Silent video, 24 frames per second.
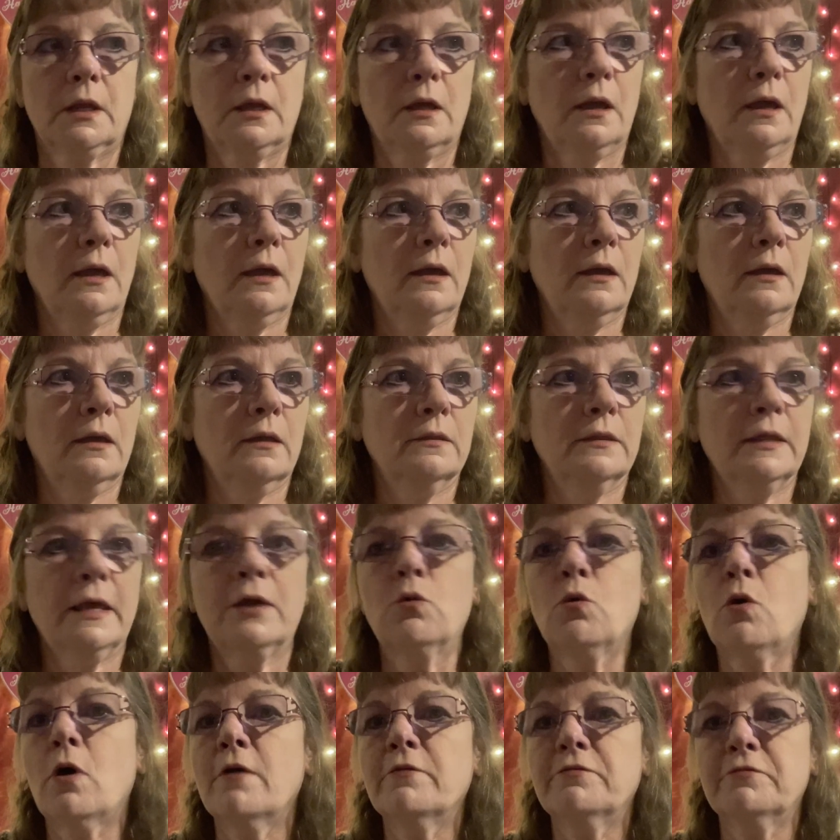and they
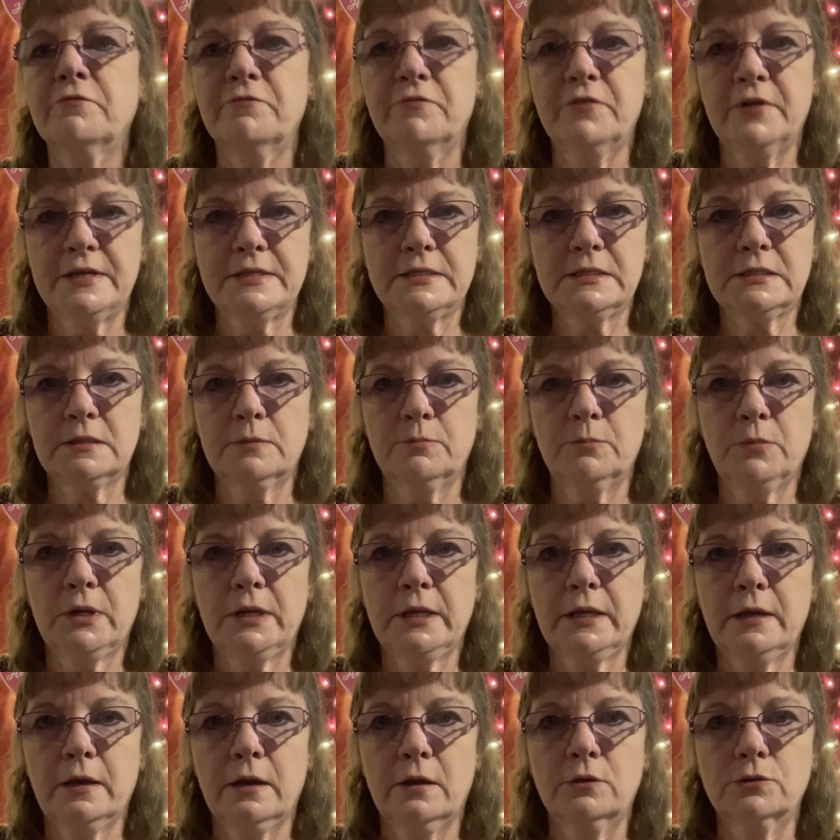go off and find
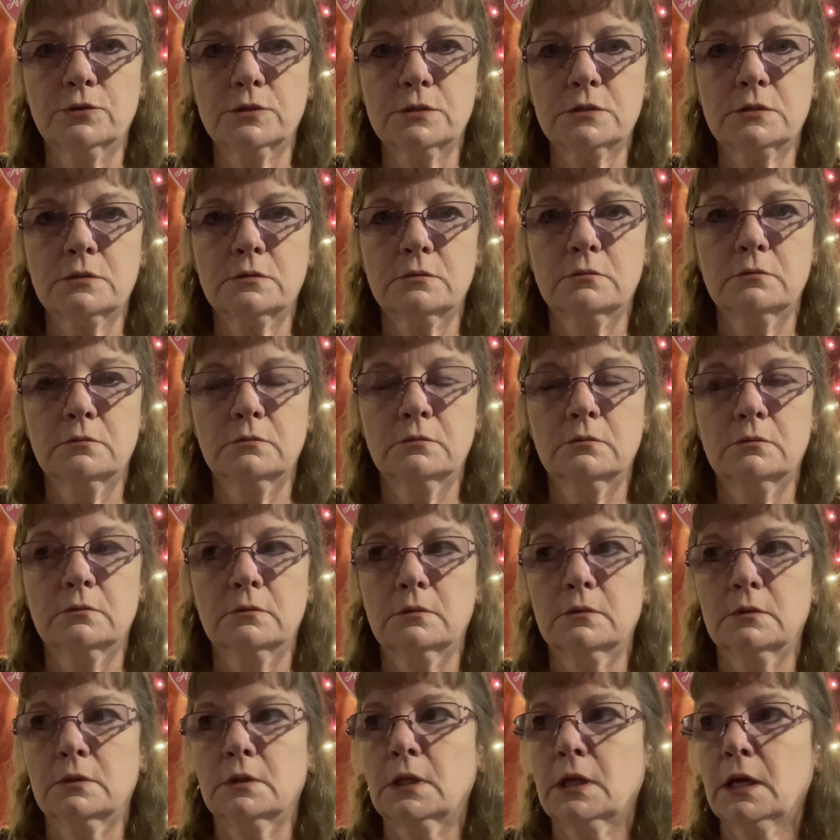somebody else,
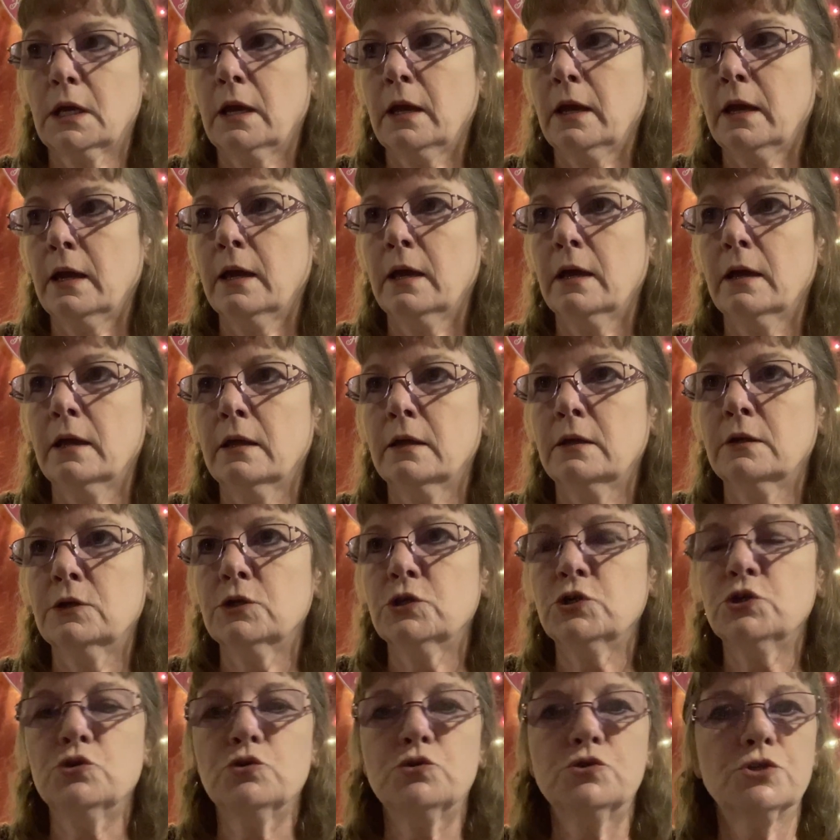and
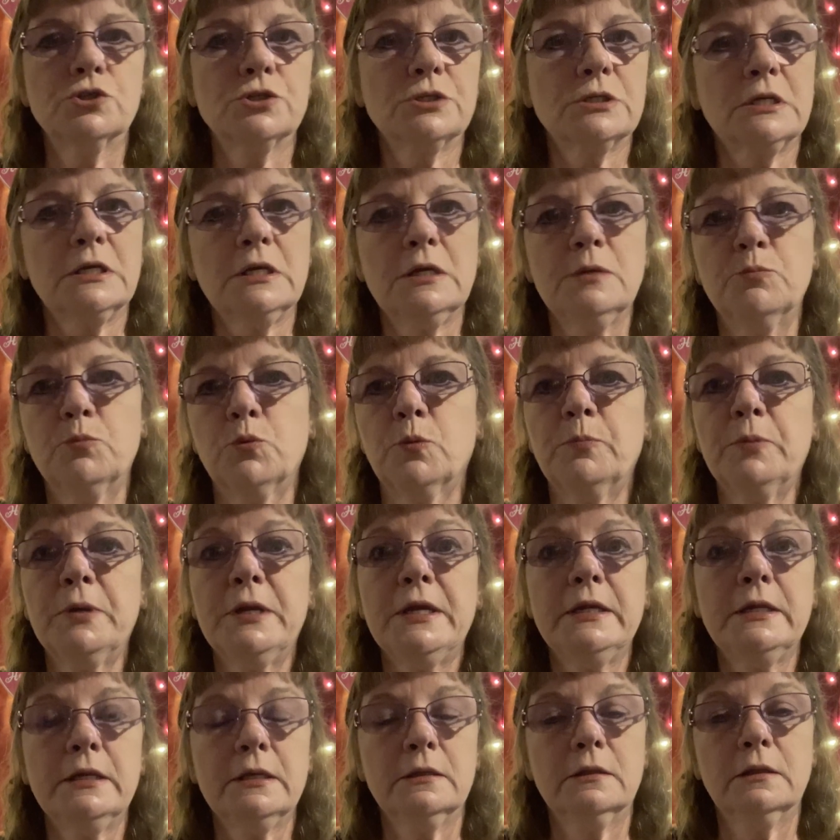you just keep
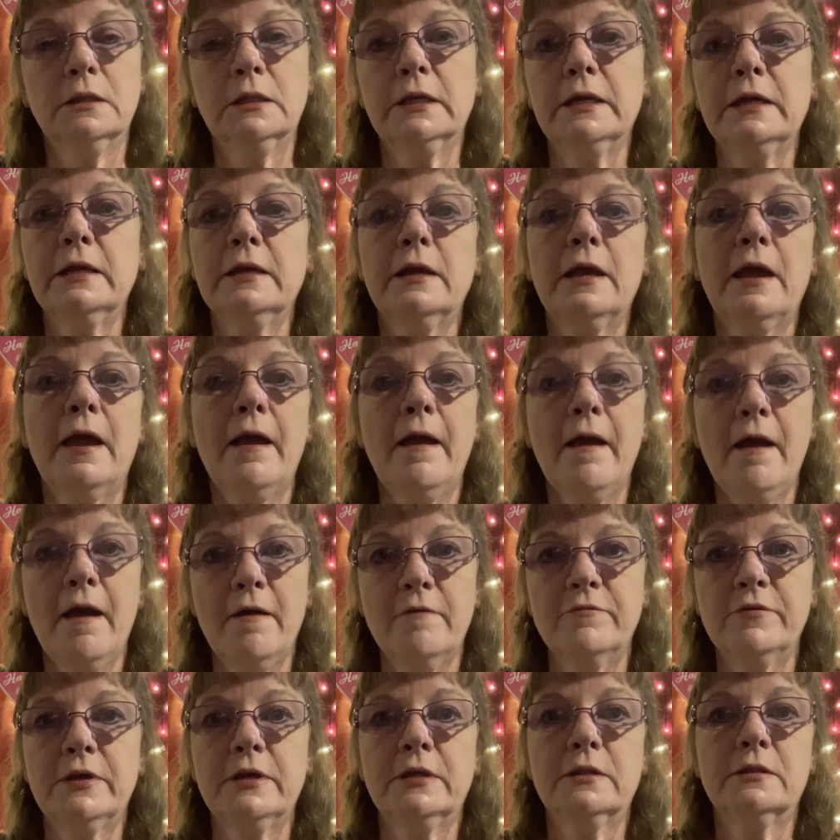repeatedly
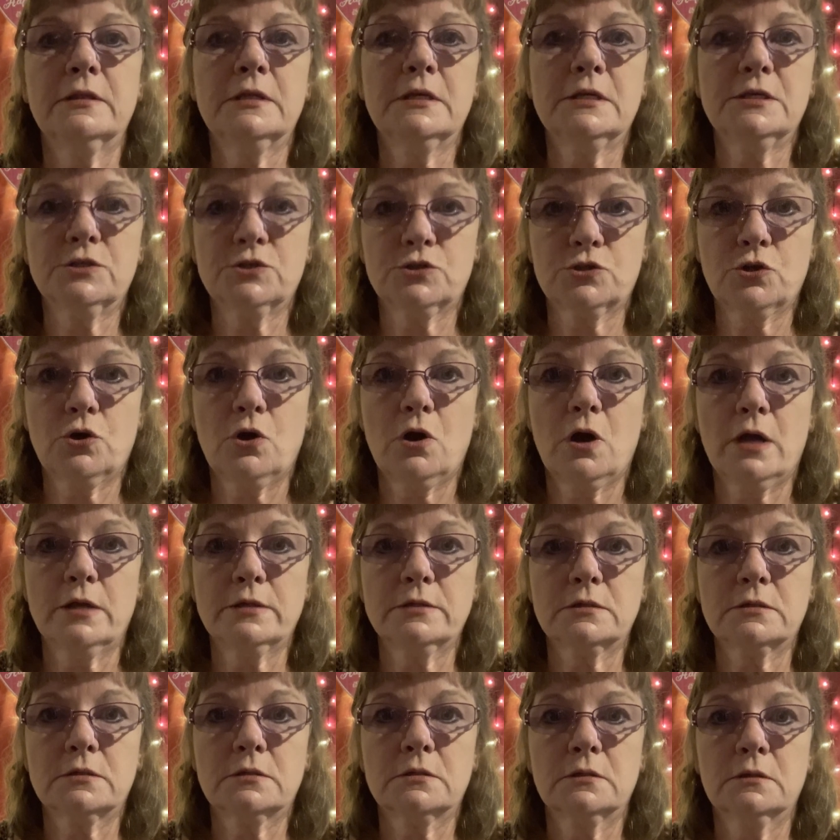having these
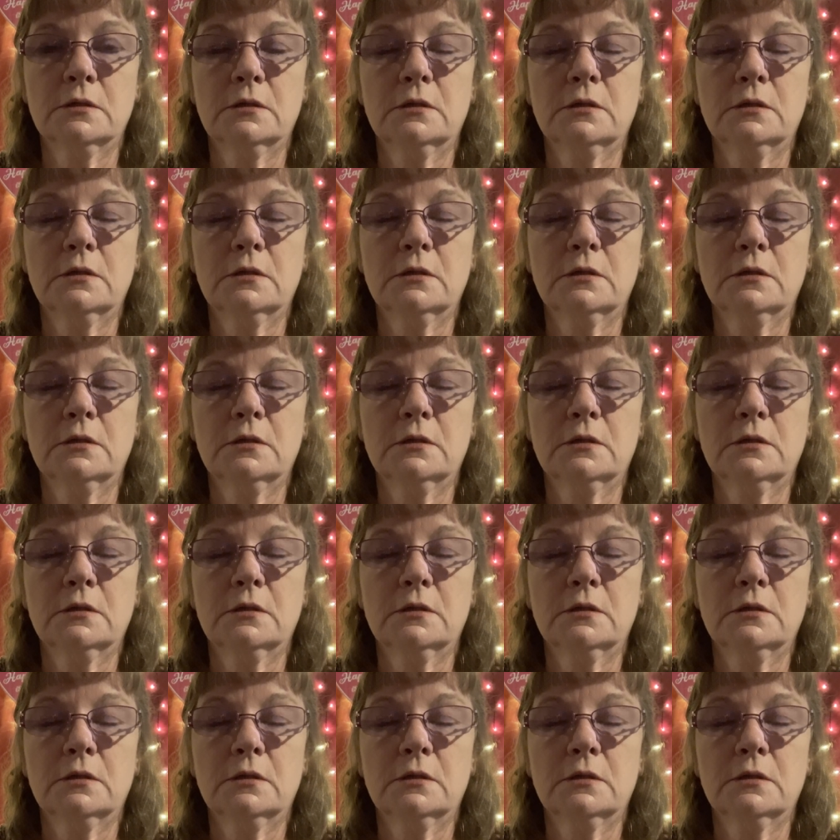thoughts.